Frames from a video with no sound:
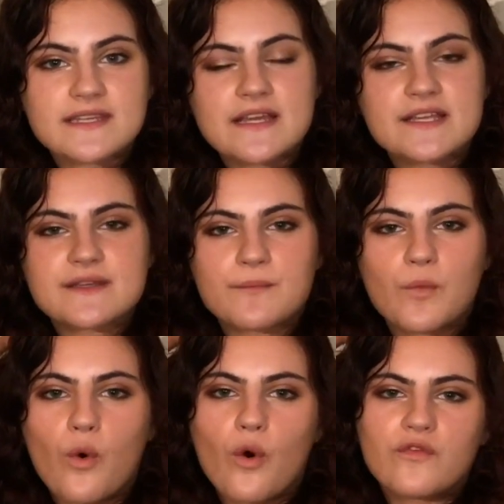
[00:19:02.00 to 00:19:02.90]
is
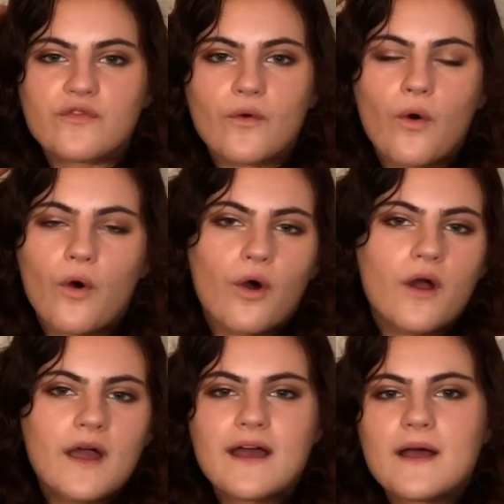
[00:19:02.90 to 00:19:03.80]
more for
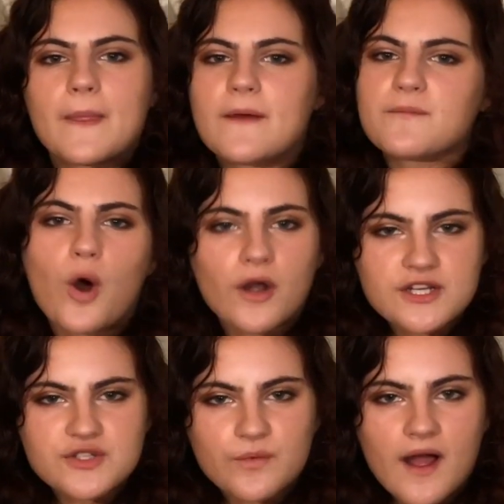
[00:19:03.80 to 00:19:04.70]

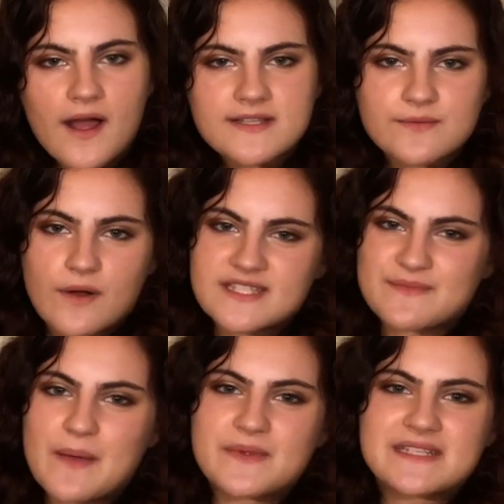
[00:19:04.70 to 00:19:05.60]
polished works, whilst
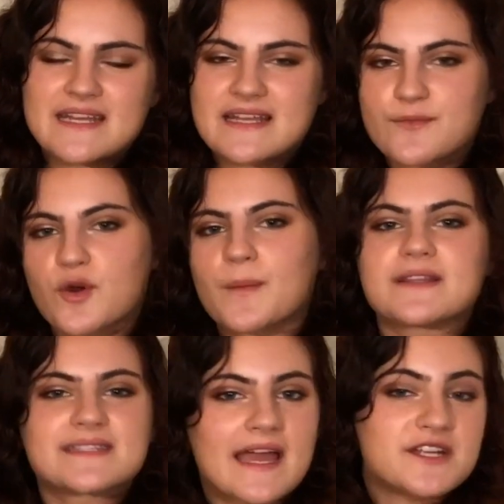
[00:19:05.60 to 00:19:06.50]
Meppity is more
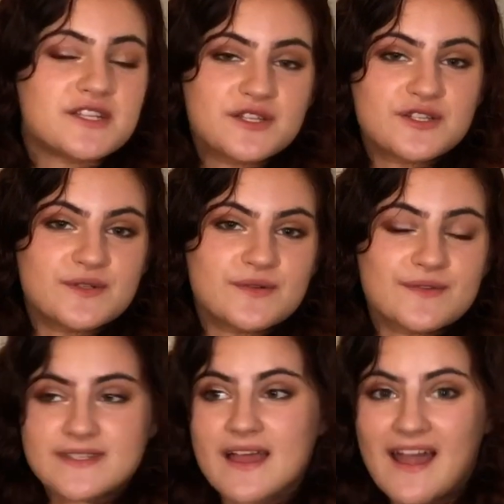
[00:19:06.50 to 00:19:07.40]
about sketches and
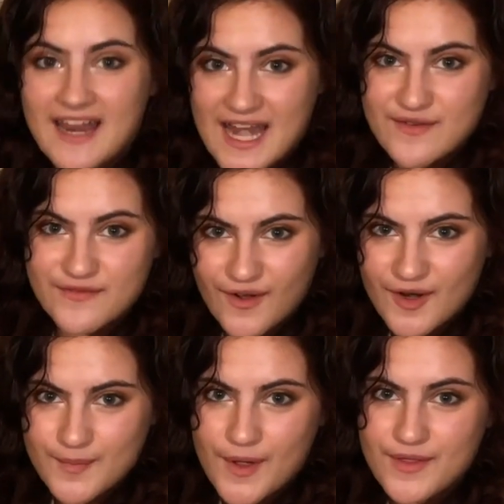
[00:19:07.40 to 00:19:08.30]
doodles. And if you
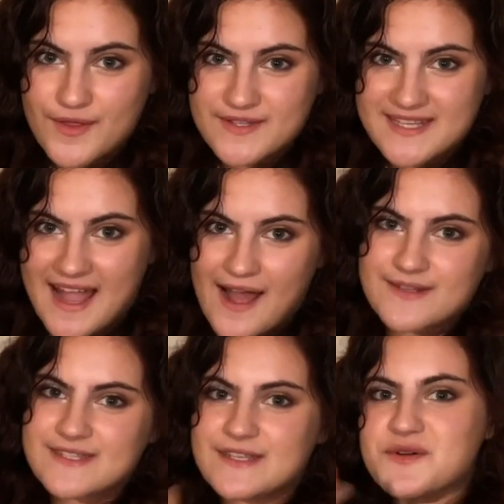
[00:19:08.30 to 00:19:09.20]
follow both of those
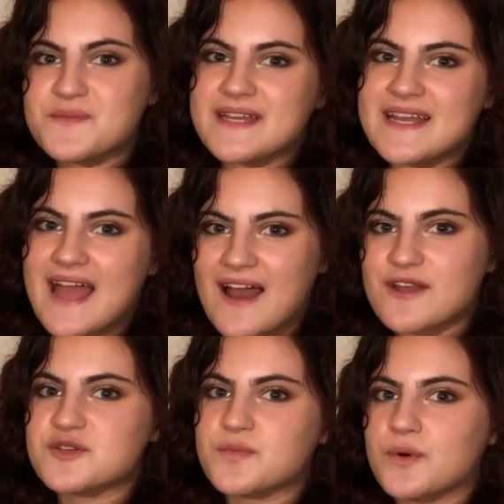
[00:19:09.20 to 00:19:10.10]
accounts, you'll be
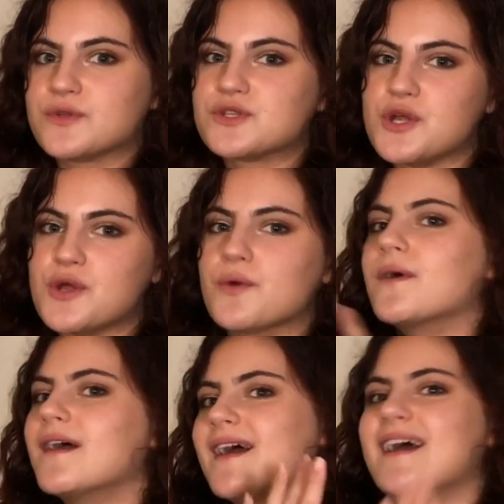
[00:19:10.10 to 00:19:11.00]
eligible
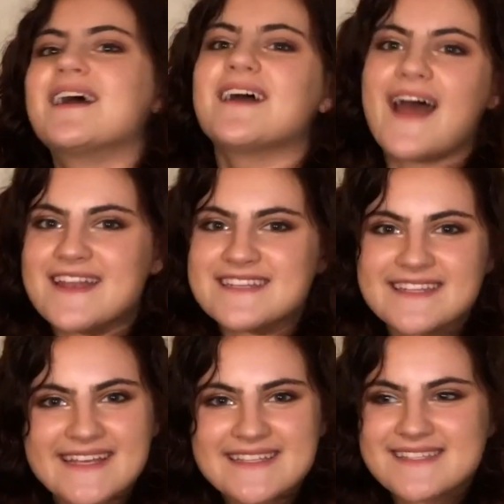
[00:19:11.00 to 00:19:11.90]
to enter
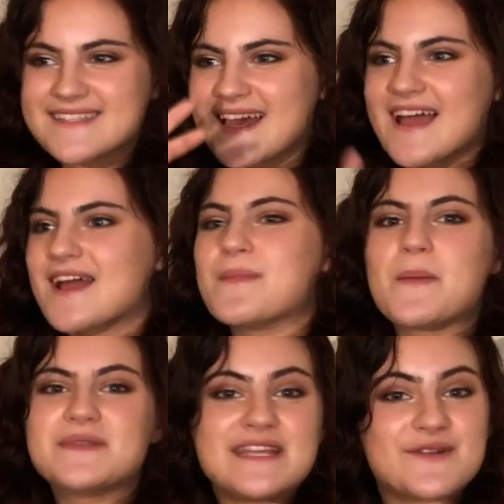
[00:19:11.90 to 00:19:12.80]
this
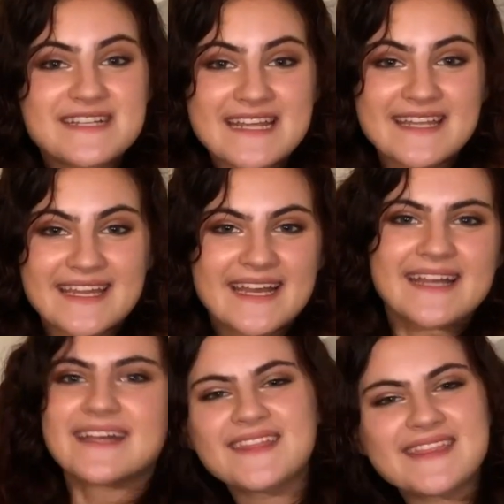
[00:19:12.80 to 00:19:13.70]
Meppity critique
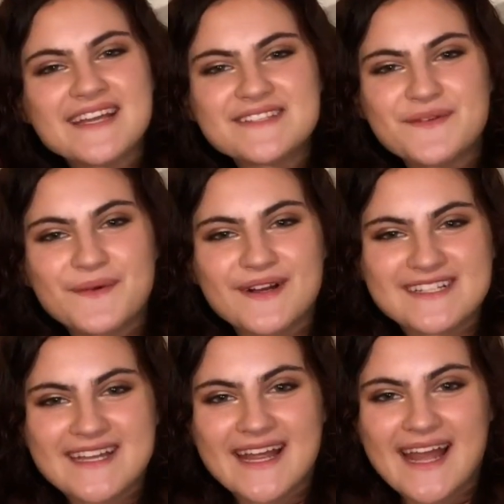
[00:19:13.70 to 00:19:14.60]
thing. Thanks for
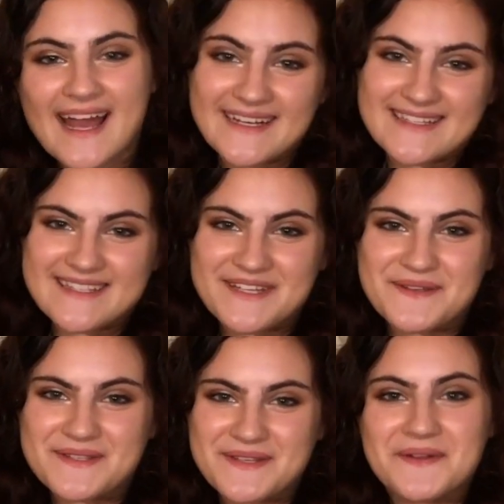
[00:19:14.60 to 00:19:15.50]
watching, and I'll see
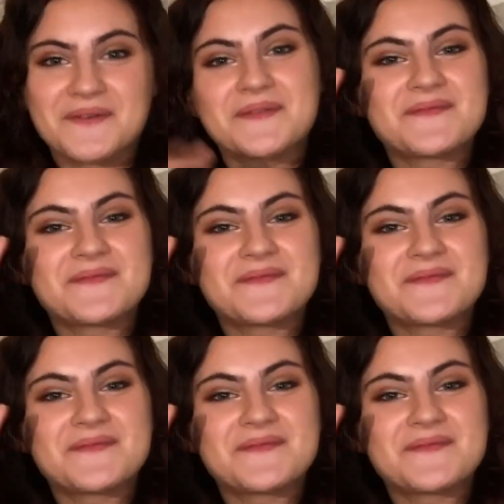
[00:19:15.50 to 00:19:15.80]
you soon.